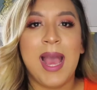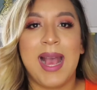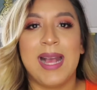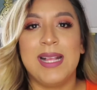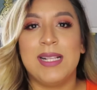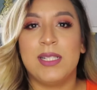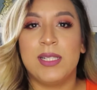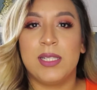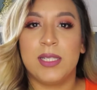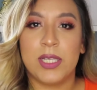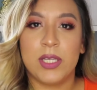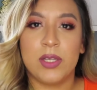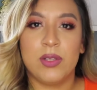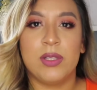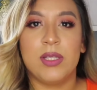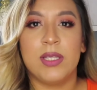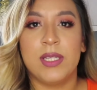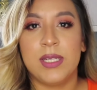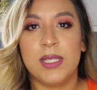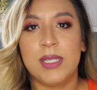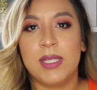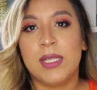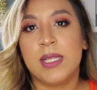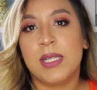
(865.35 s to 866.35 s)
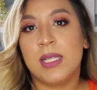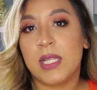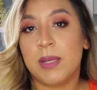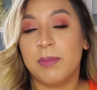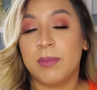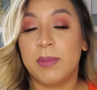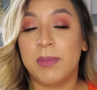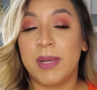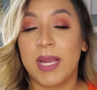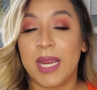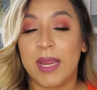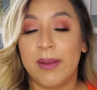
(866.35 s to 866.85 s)
I still did see
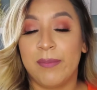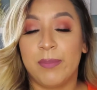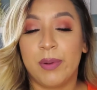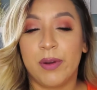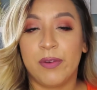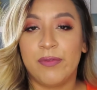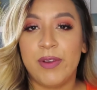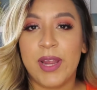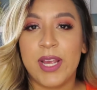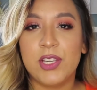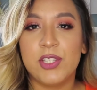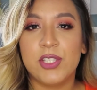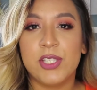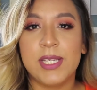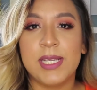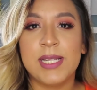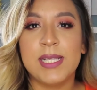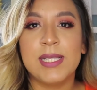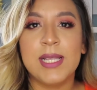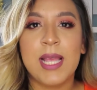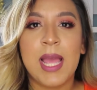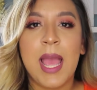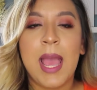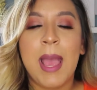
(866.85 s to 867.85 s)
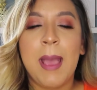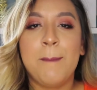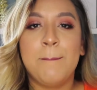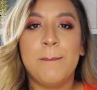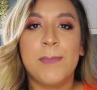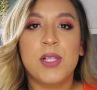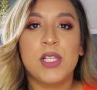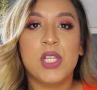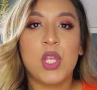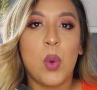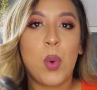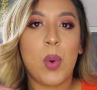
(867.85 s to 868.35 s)
some of my imperfections,
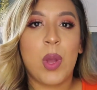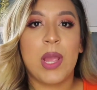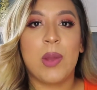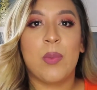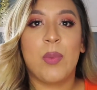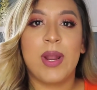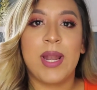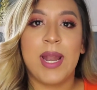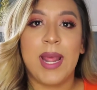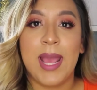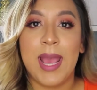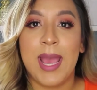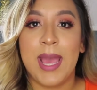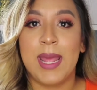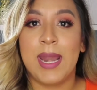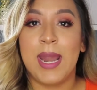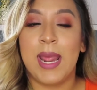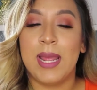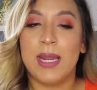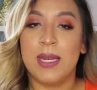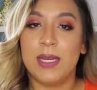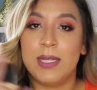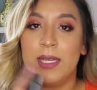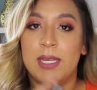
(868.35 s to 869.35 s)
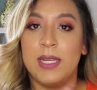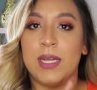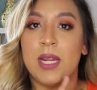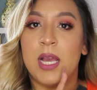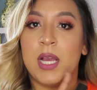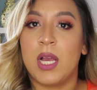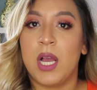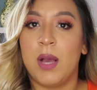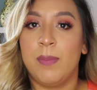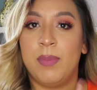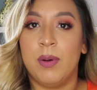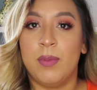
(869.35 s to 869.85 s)
so I went ahead and did
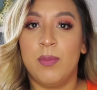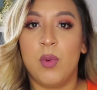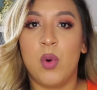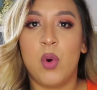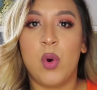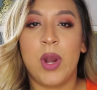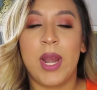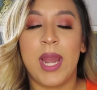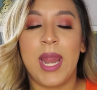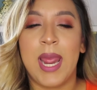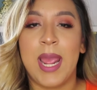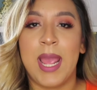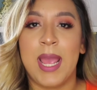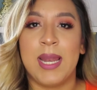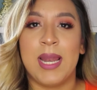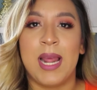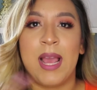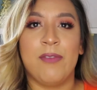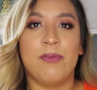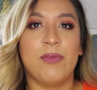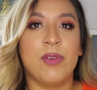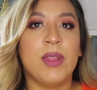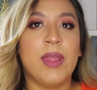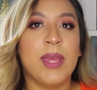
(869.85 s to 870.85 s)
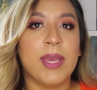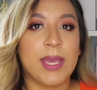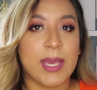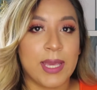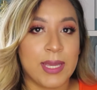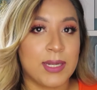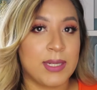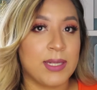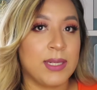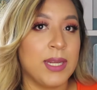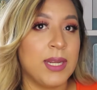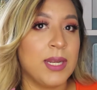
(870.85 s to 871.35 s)
a couple more, and I feel like
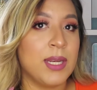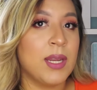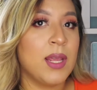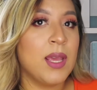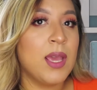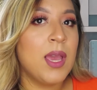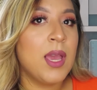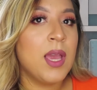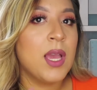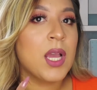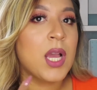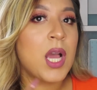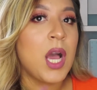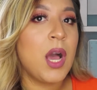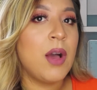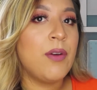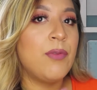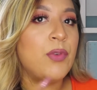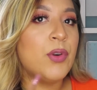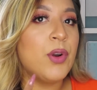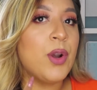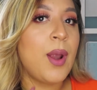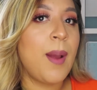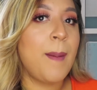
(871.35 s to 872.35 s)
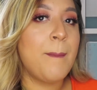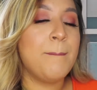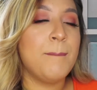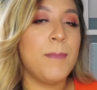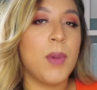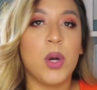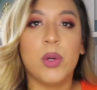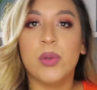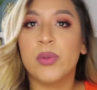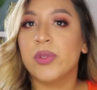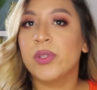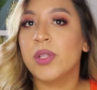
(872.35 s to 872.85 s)
it did cover
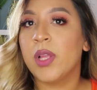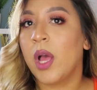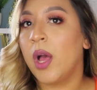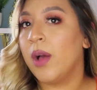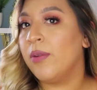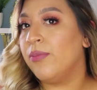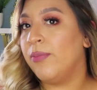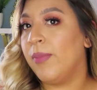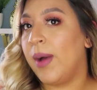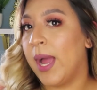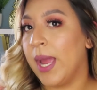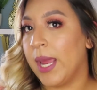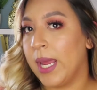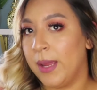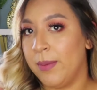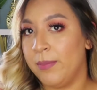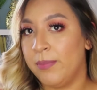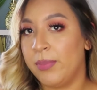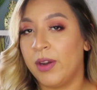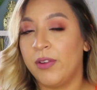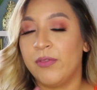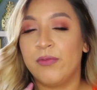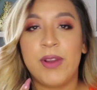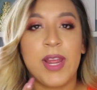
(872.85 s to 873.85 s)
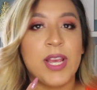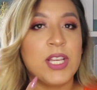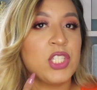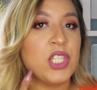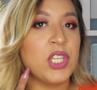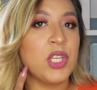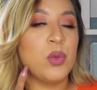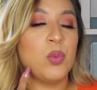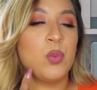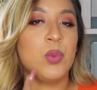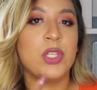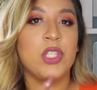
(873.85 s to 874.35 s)
most of my
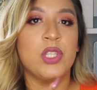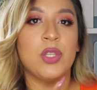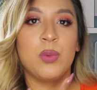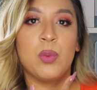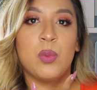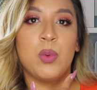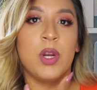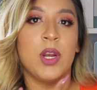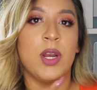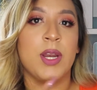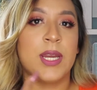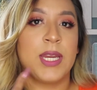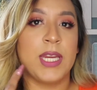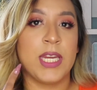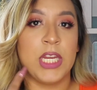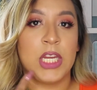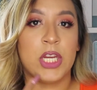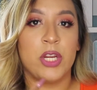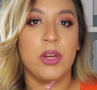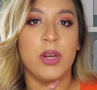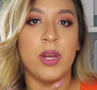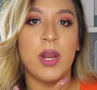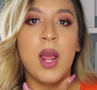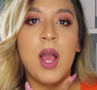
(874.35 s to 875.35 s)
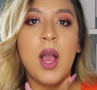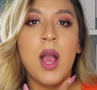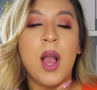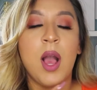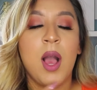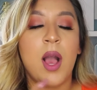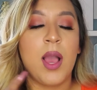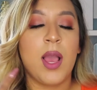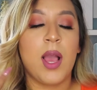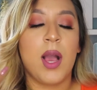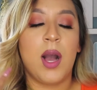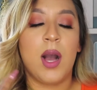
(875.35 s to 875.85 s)
imperfection, which were here
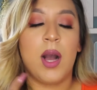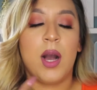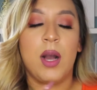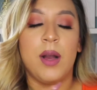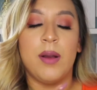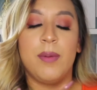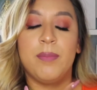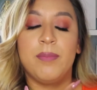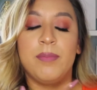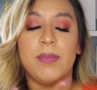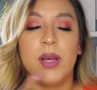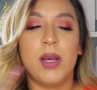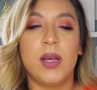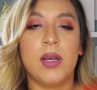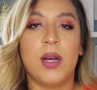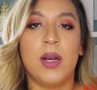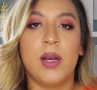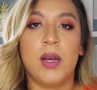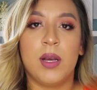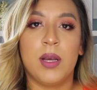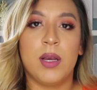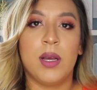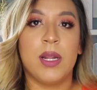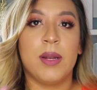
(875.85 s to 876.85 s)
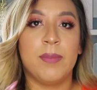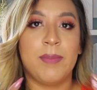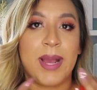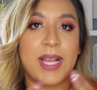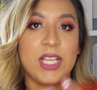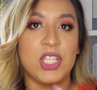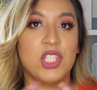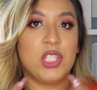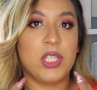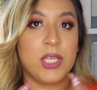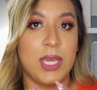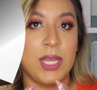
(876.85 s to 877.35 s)
in
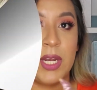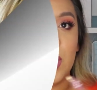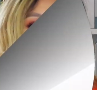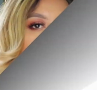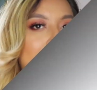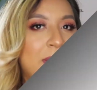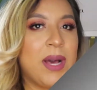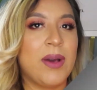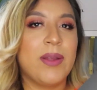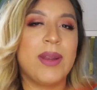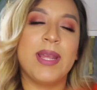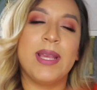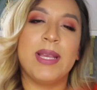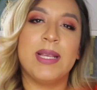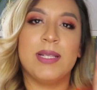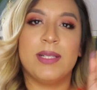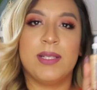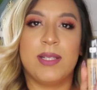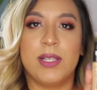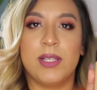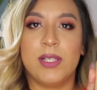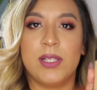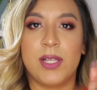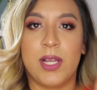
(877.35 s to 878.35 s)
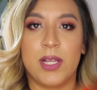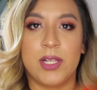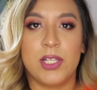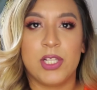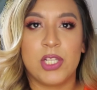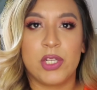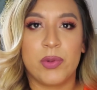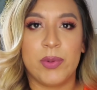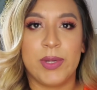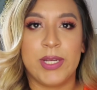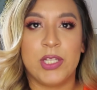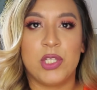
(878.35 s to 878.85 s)
my chin. About it is the
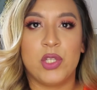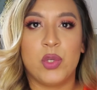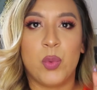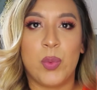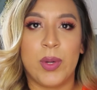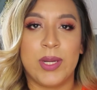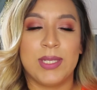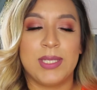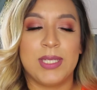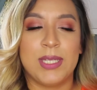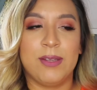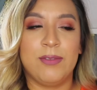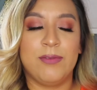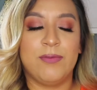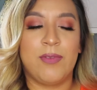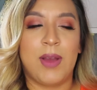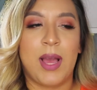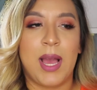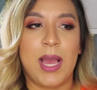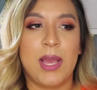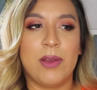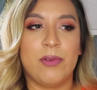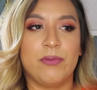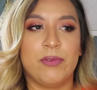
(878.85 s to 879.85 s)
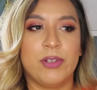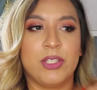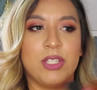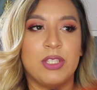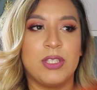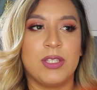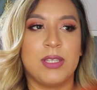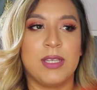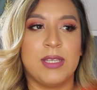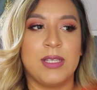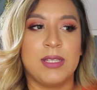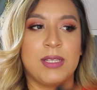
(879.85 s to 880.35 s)
sunscreen 25,
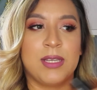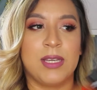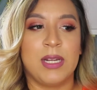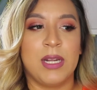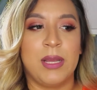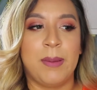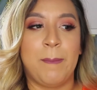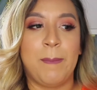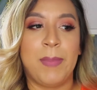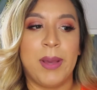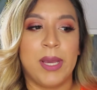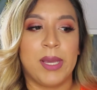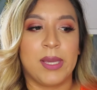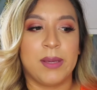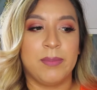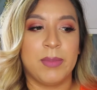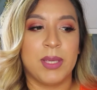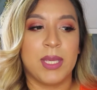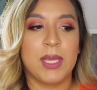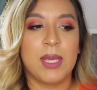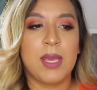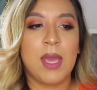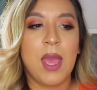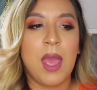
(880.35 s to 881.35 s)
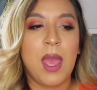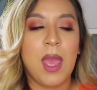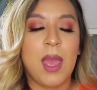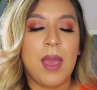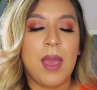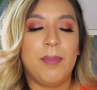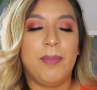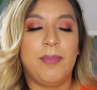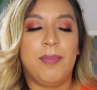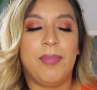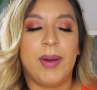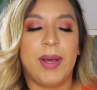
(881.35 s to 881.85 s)
which is gonna bug me,
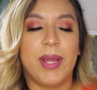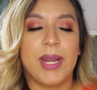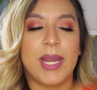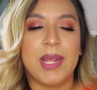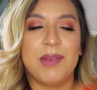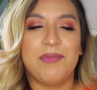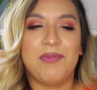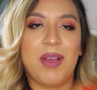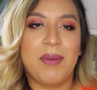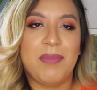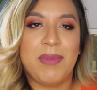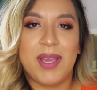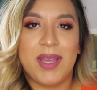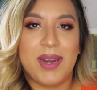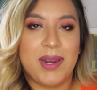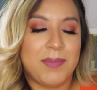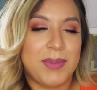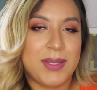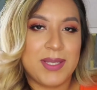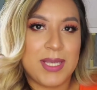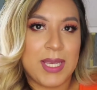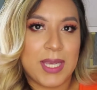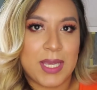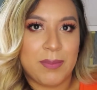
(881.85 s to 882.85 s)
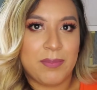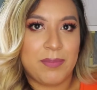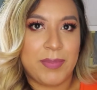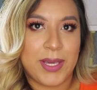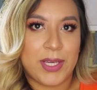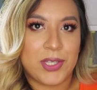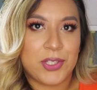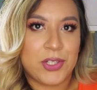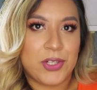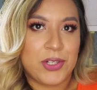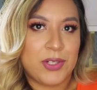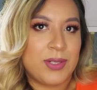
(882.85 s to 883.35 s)
but if I'm not gonna be taking
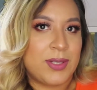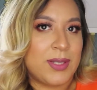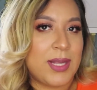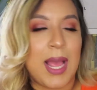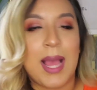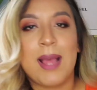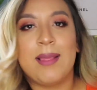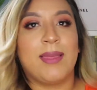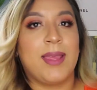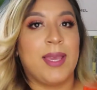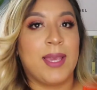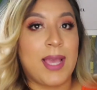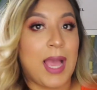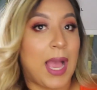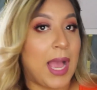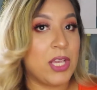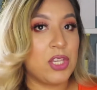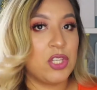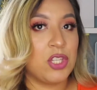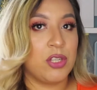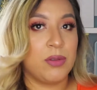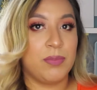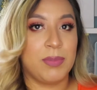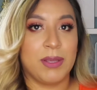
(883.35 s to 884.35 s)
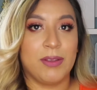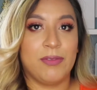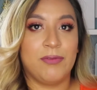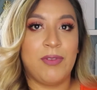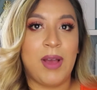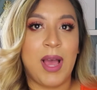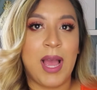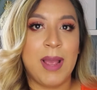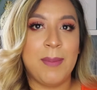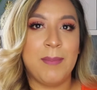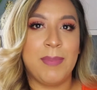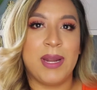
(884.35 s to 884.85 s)
pictures, I think I should be
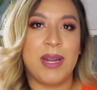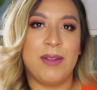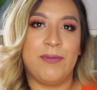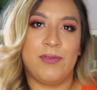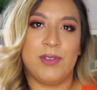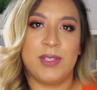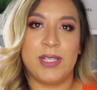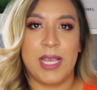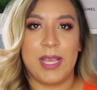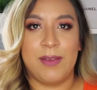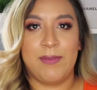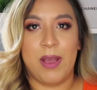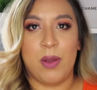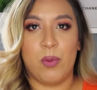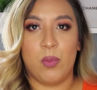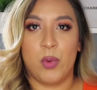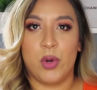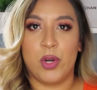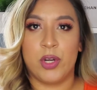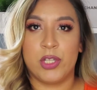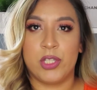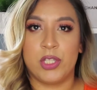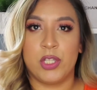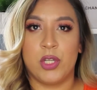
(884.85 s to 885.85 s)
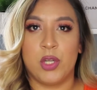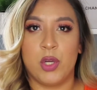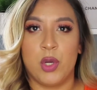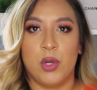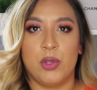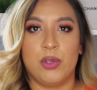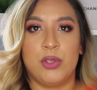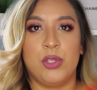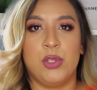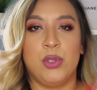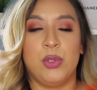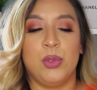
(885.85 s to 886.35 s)
fine. But if I were to
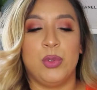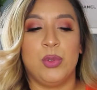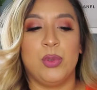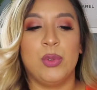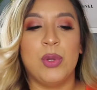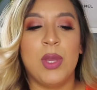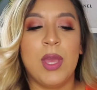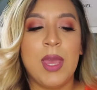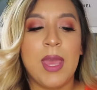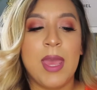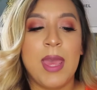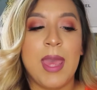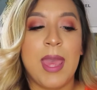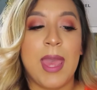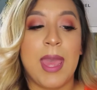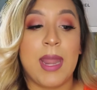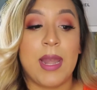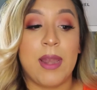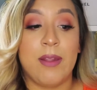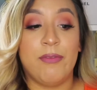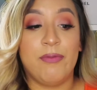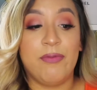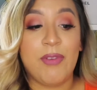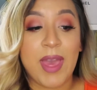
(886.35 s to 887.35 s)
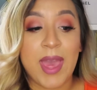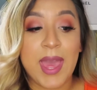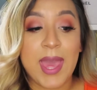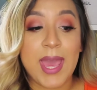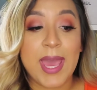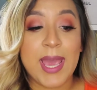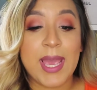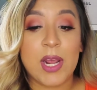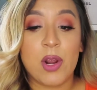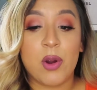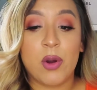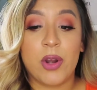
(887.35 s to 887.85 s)
go to an
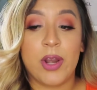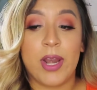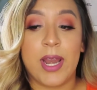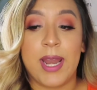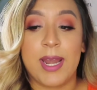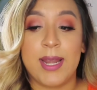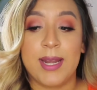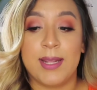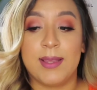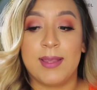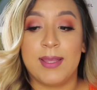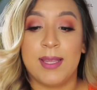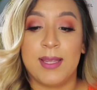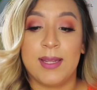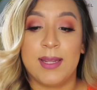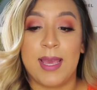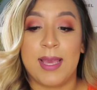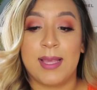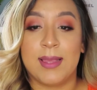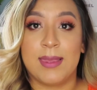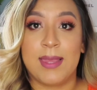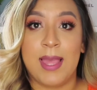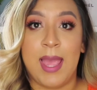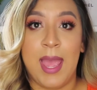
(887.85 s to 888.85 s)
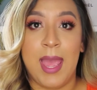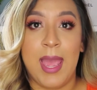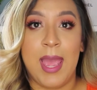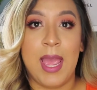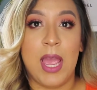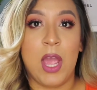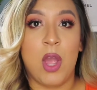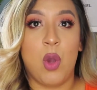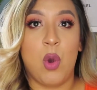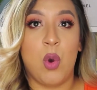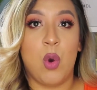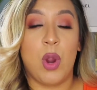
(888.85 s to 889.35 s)
event or anything like
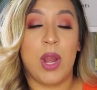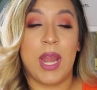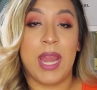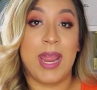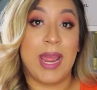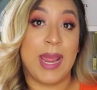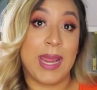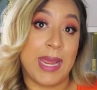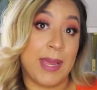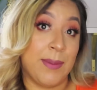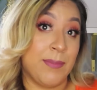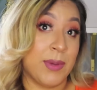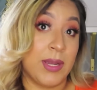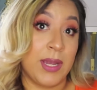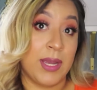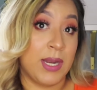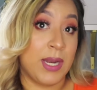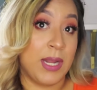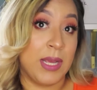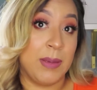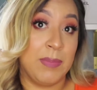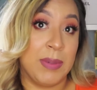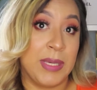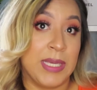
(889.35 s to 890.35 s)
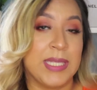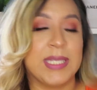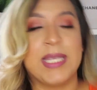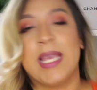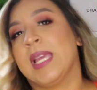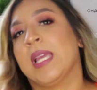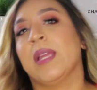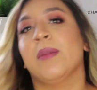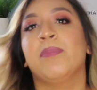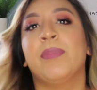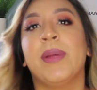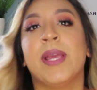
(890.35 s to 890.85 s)
that, or I am gonna be
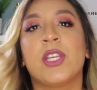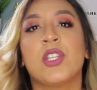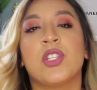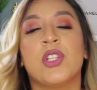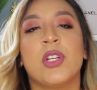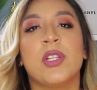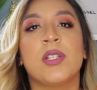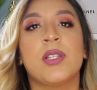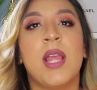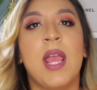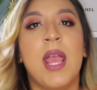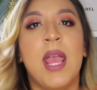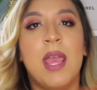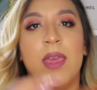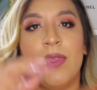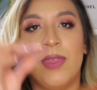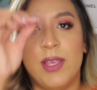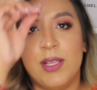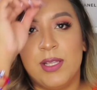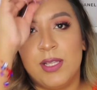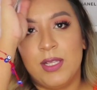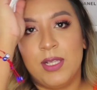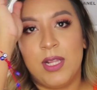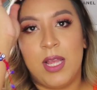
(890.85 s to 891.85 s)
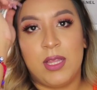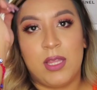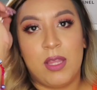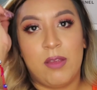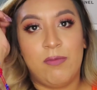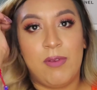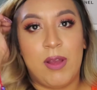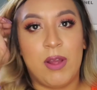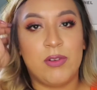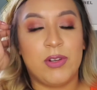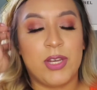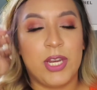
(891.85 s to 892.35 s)
taking pictures, this is not the
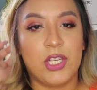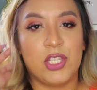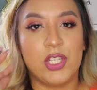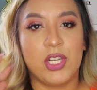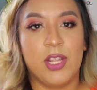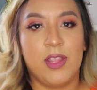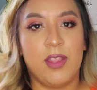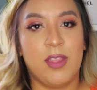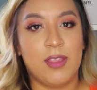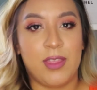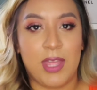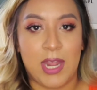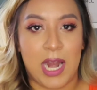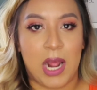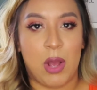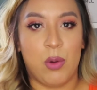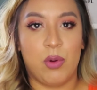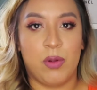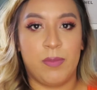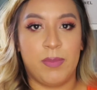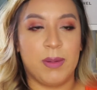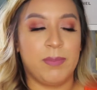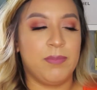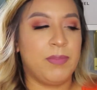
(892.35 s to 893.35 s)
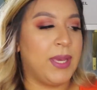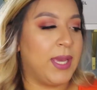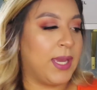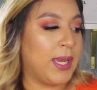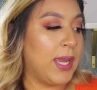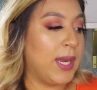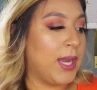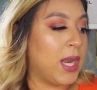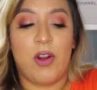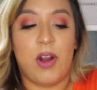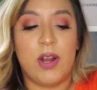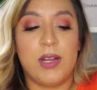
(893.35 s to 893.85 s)
foundation that I would be
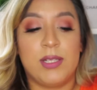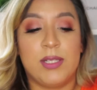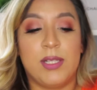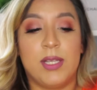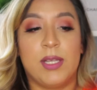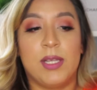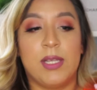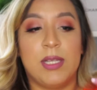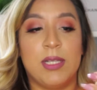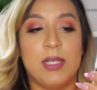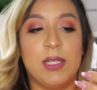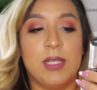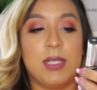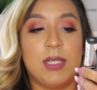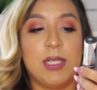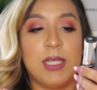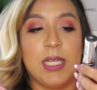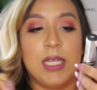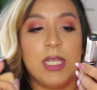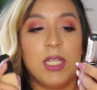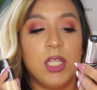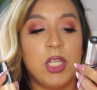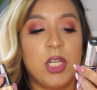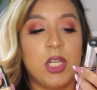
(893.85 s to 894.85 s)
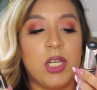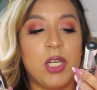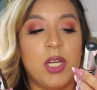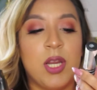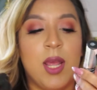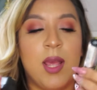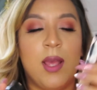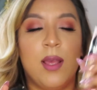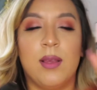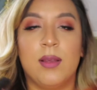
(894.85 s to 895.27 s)
picking. As far as the concealer,